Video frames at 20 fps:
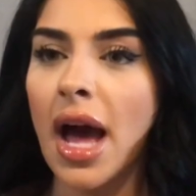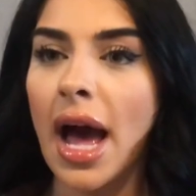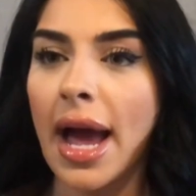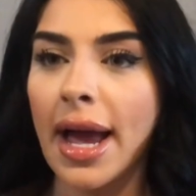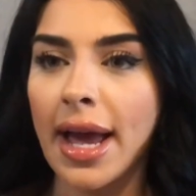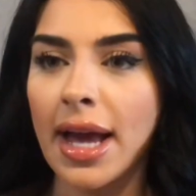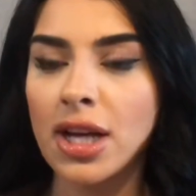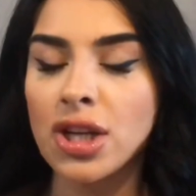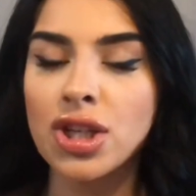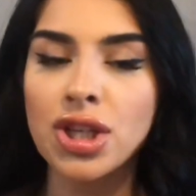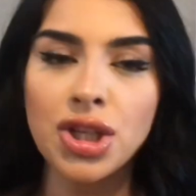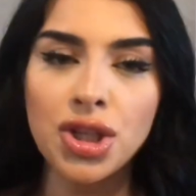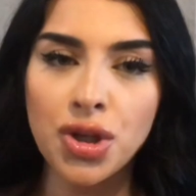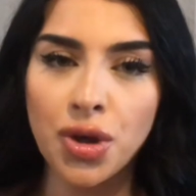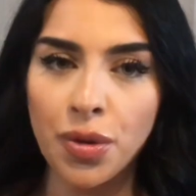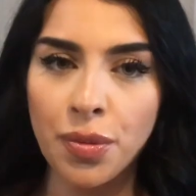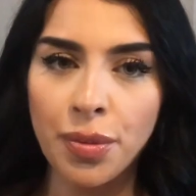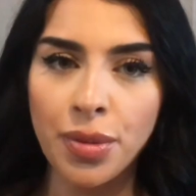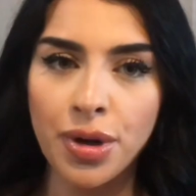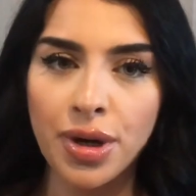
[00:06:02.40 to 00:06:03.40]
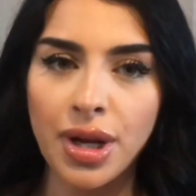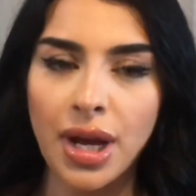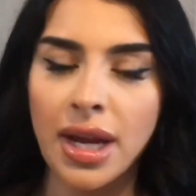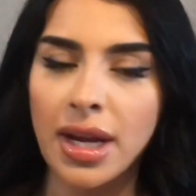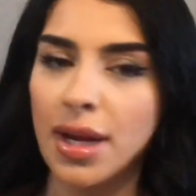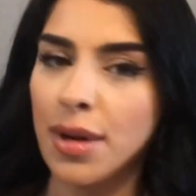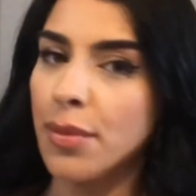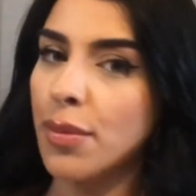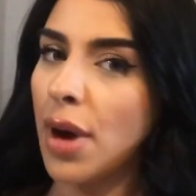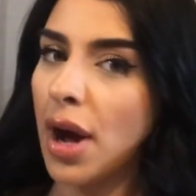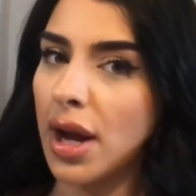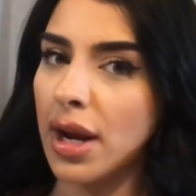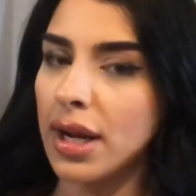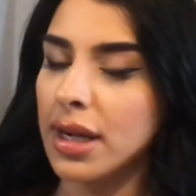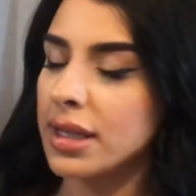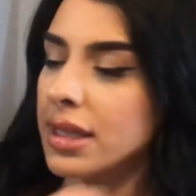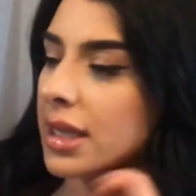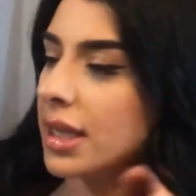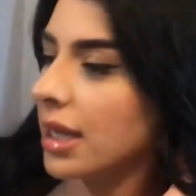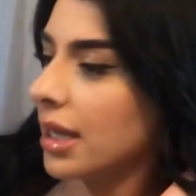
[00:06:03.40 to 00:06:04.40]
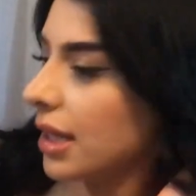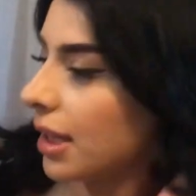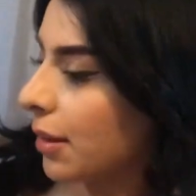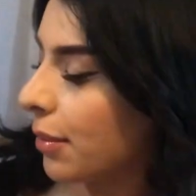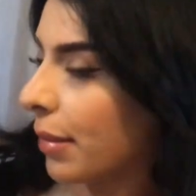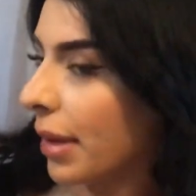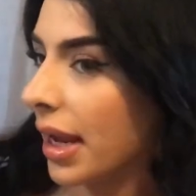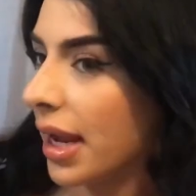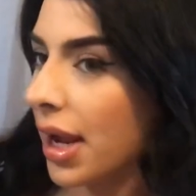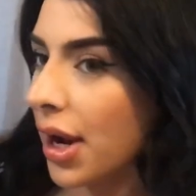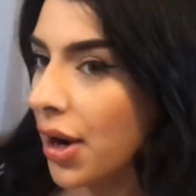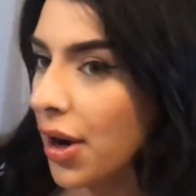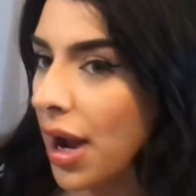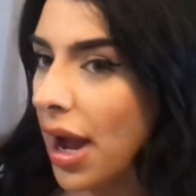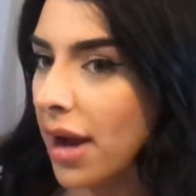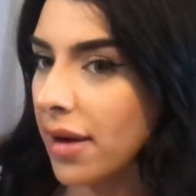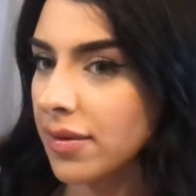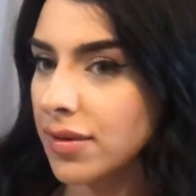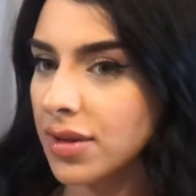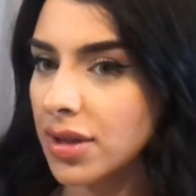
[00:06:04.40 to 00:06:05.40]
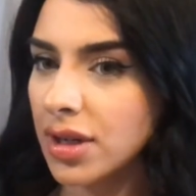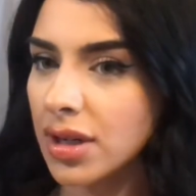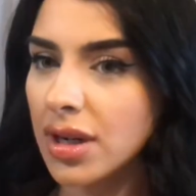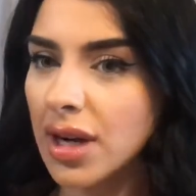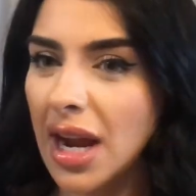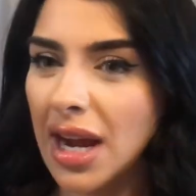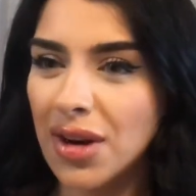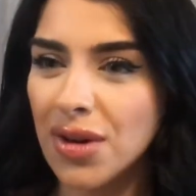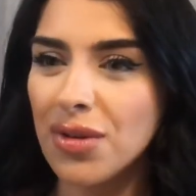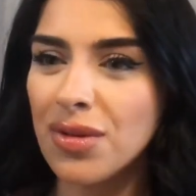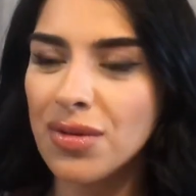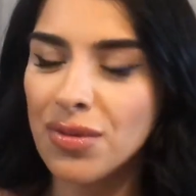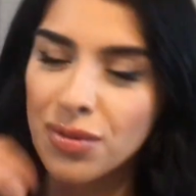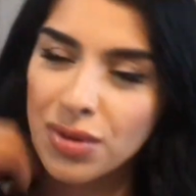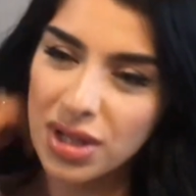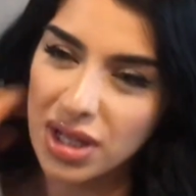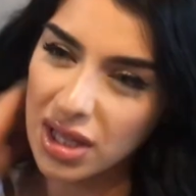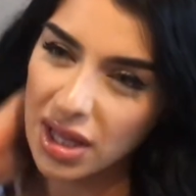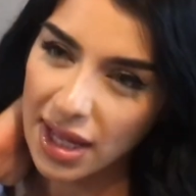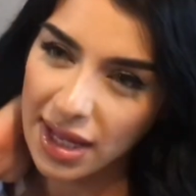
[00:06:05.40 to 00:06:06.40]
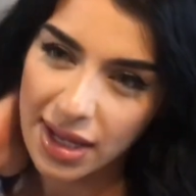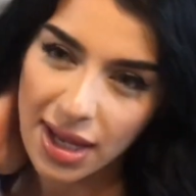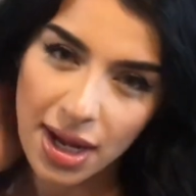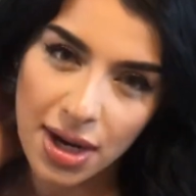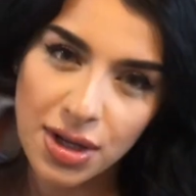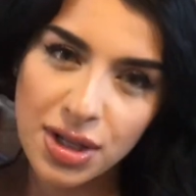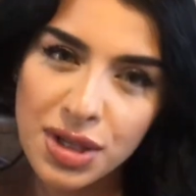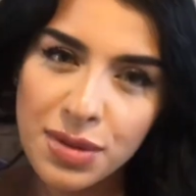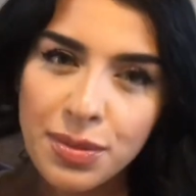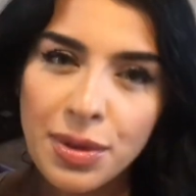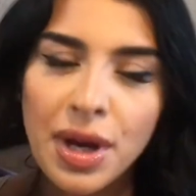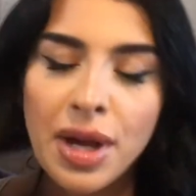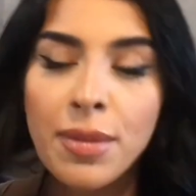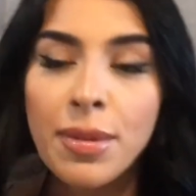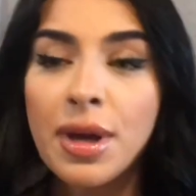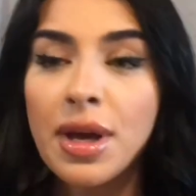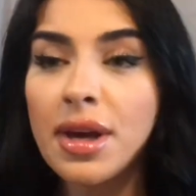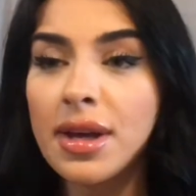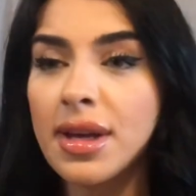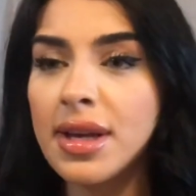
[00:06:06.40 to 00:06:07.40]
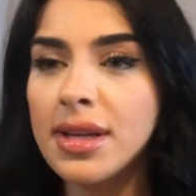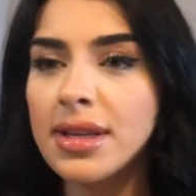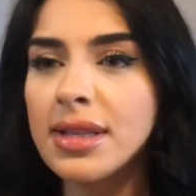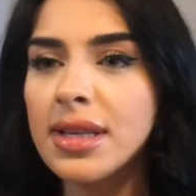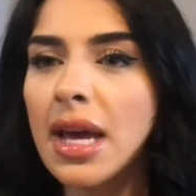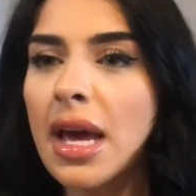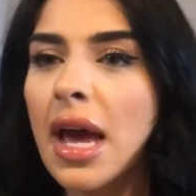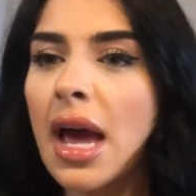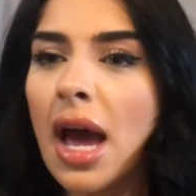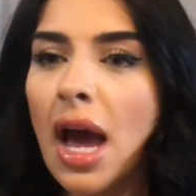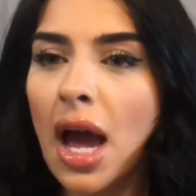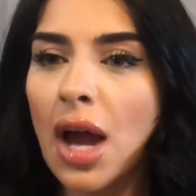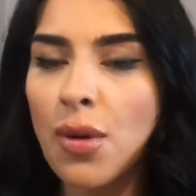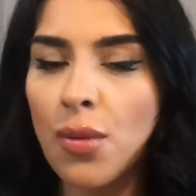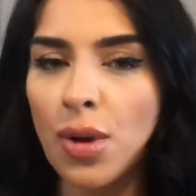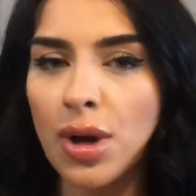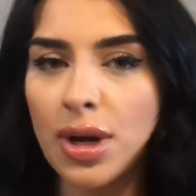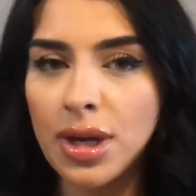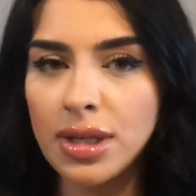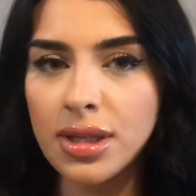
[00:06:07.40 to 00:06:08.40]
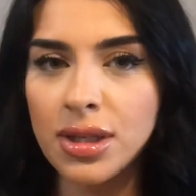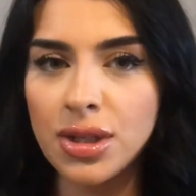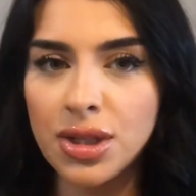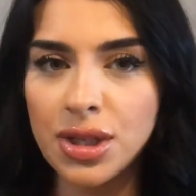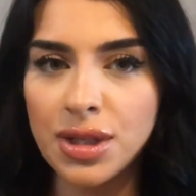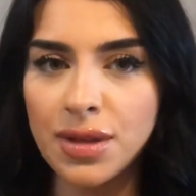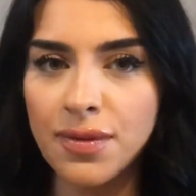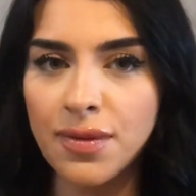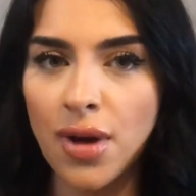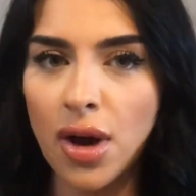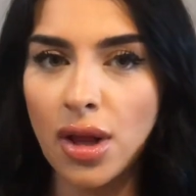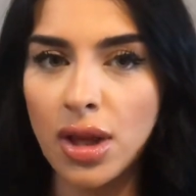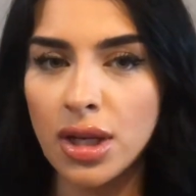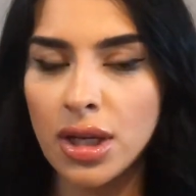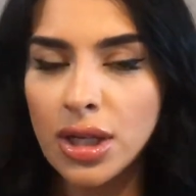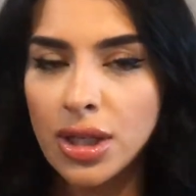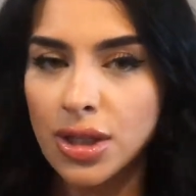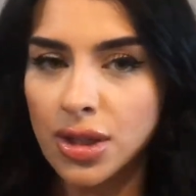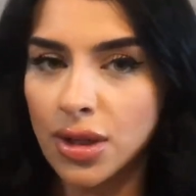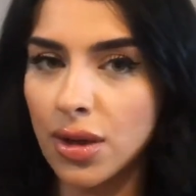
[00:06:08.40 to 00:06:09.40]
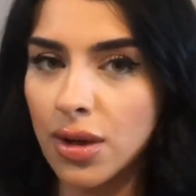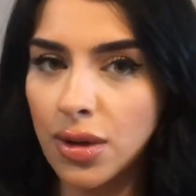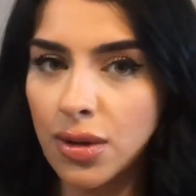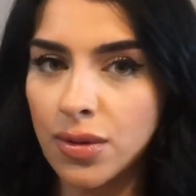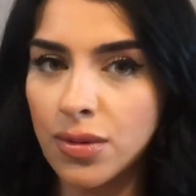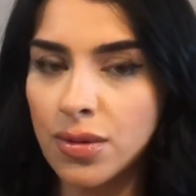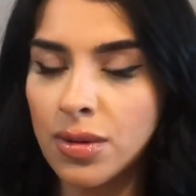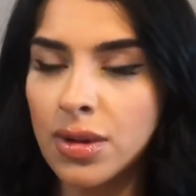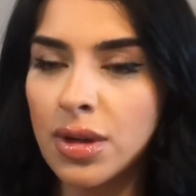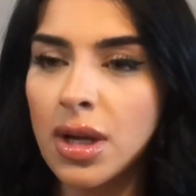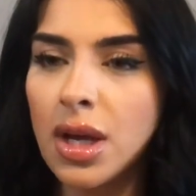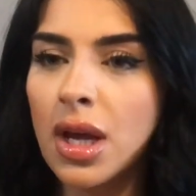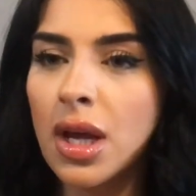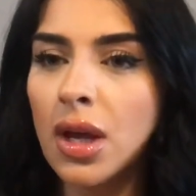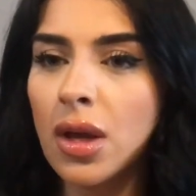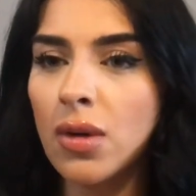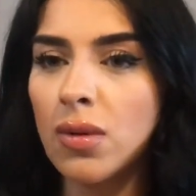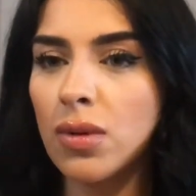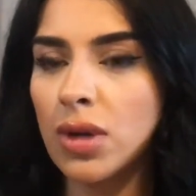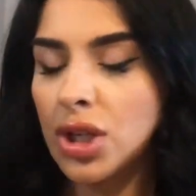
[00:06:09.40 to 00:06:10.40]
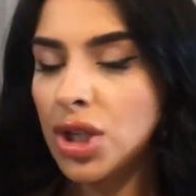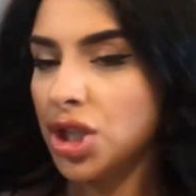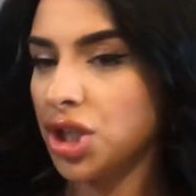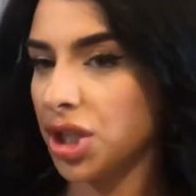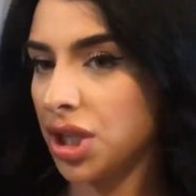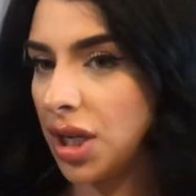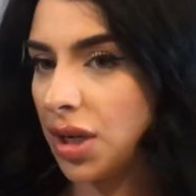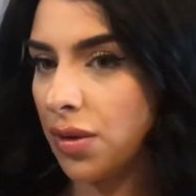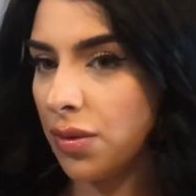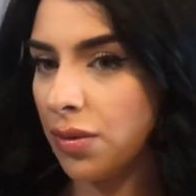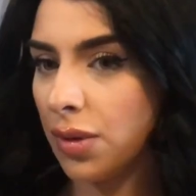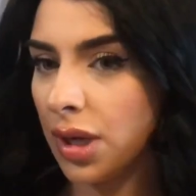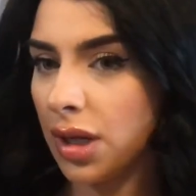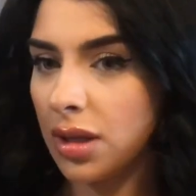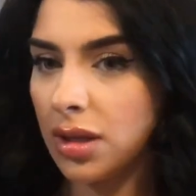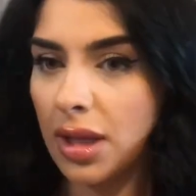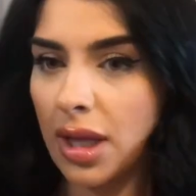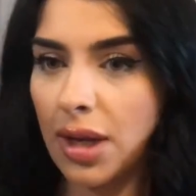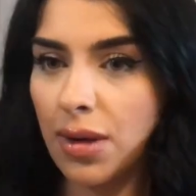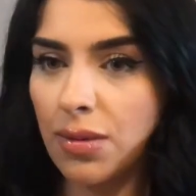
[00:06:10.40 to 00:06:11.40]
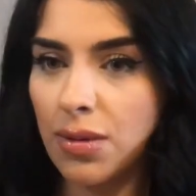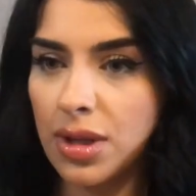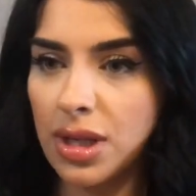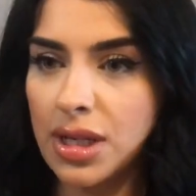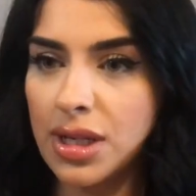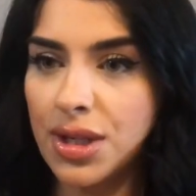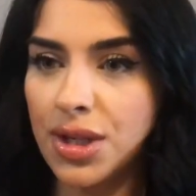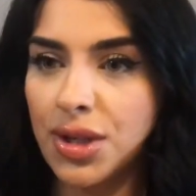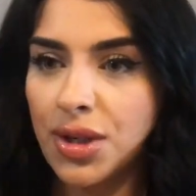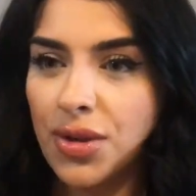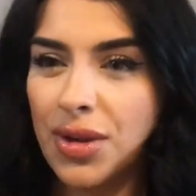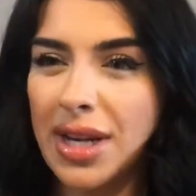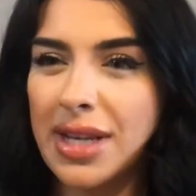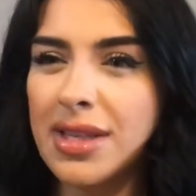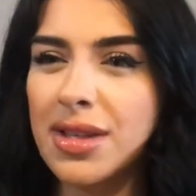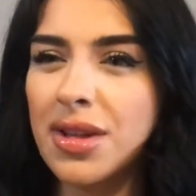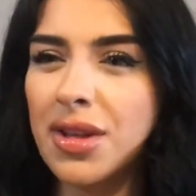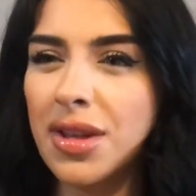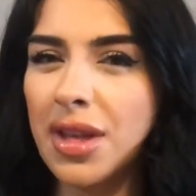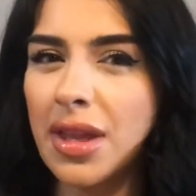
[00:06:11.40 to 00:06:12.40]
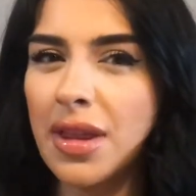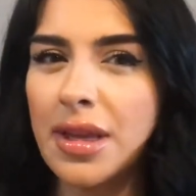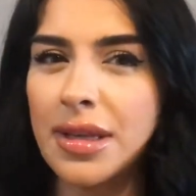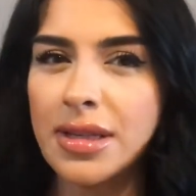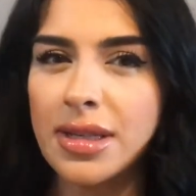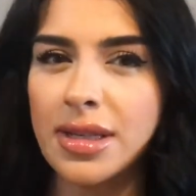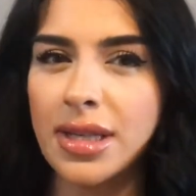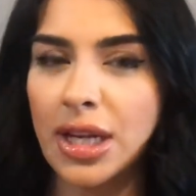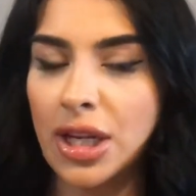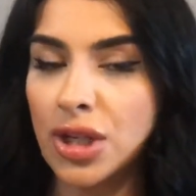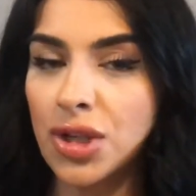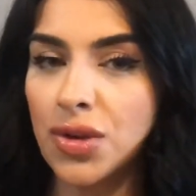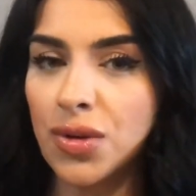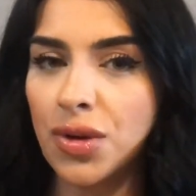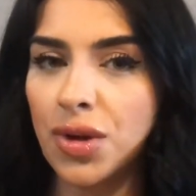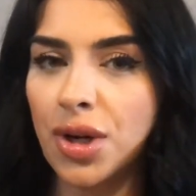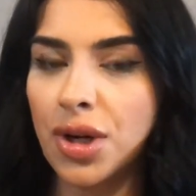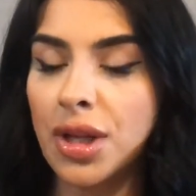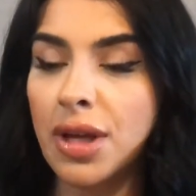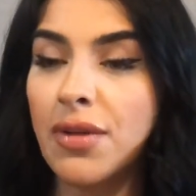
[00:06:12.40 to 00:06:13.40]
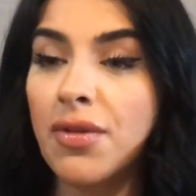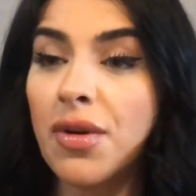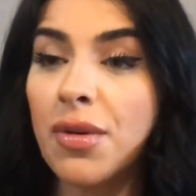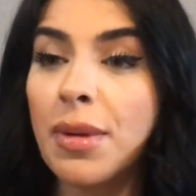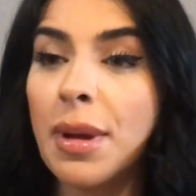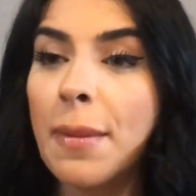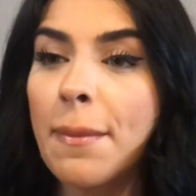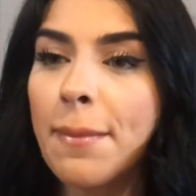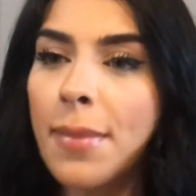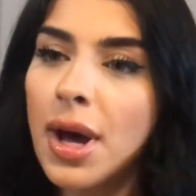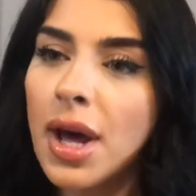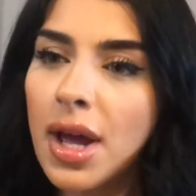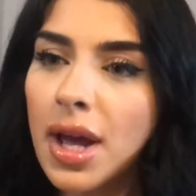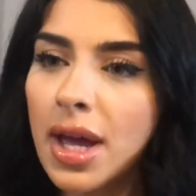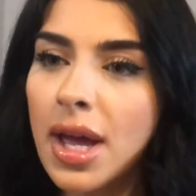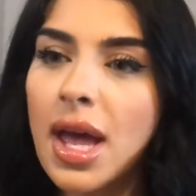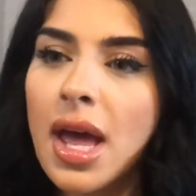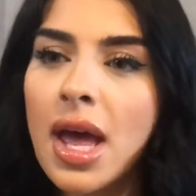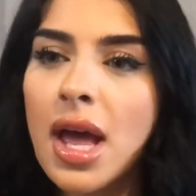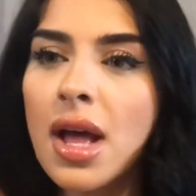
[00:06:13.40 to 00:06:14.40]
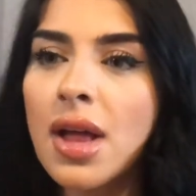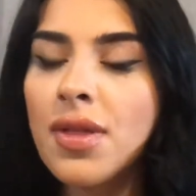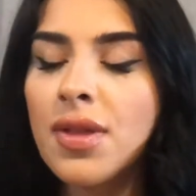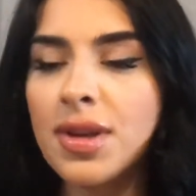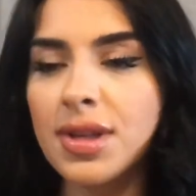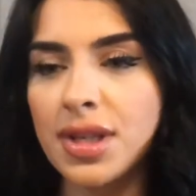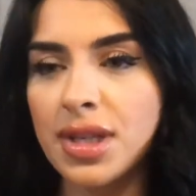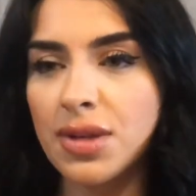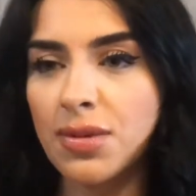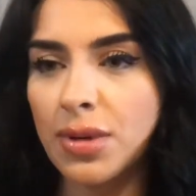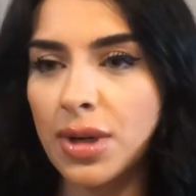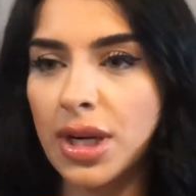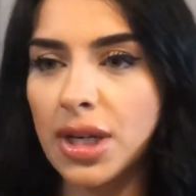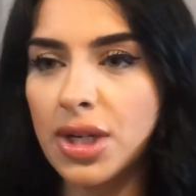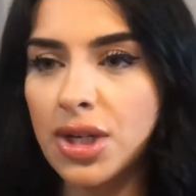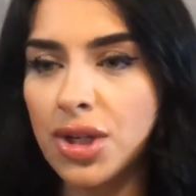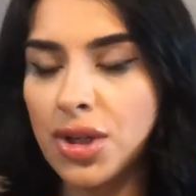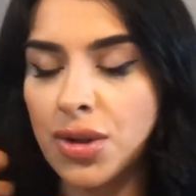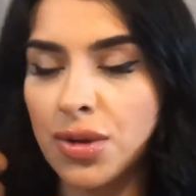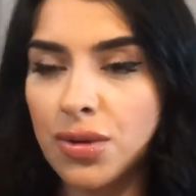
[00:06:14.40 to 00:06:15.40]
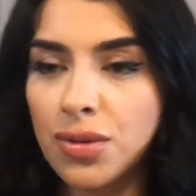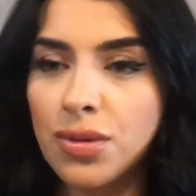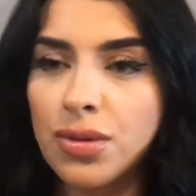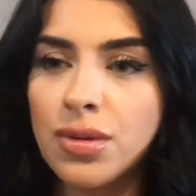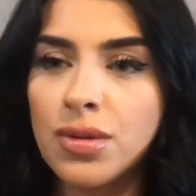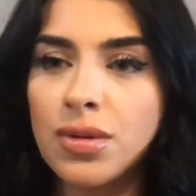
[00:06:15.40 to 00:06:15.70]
I actually don't put any product in my hair after. I don't really like hairspray because I want it to just fall on its own, which it will like really soon. I still think this is like too curly for me, but this is what I do